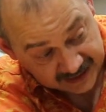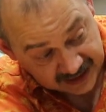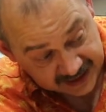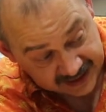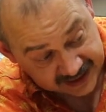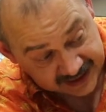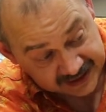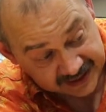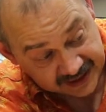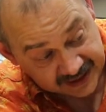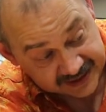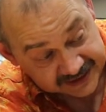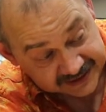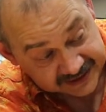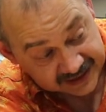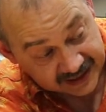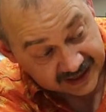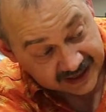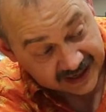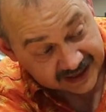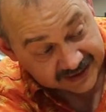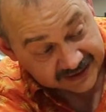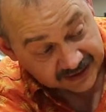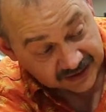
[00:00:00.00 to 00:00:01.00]
again, like I
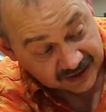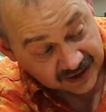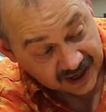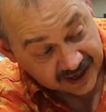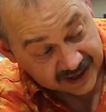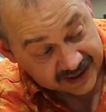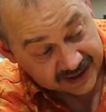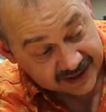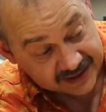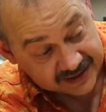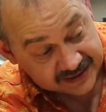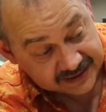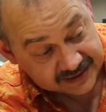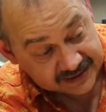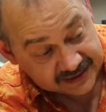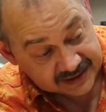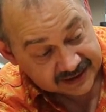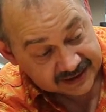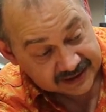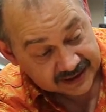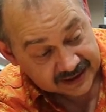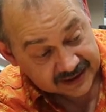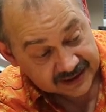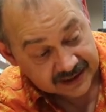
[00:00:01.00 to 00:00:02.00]
said, it had the line
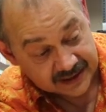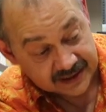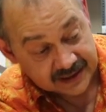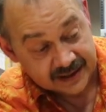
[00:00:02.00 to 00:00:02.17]
ins